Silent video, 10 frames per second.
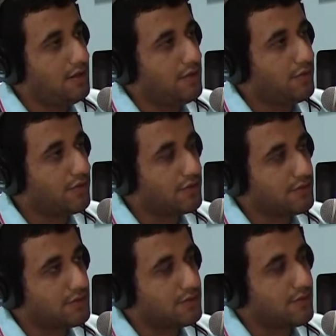
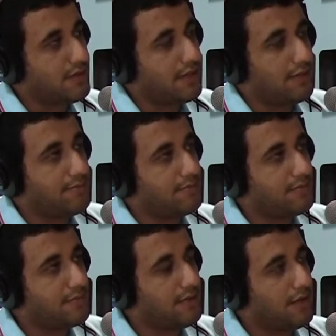workers as well,
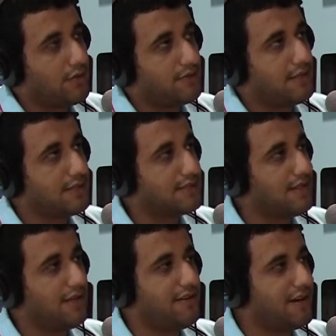or not
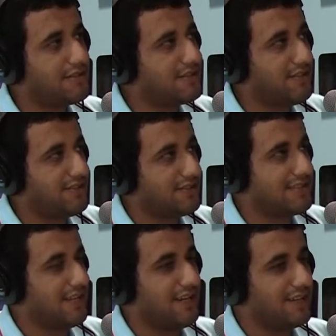non-students,
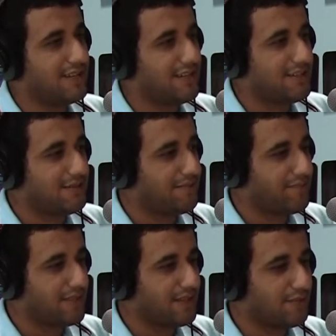like
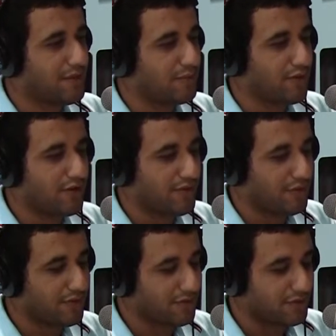people who are in the
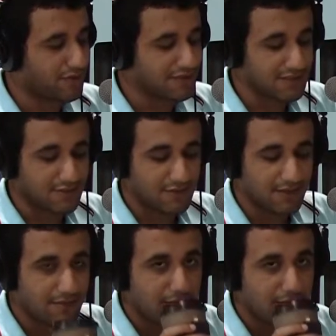workforce as well.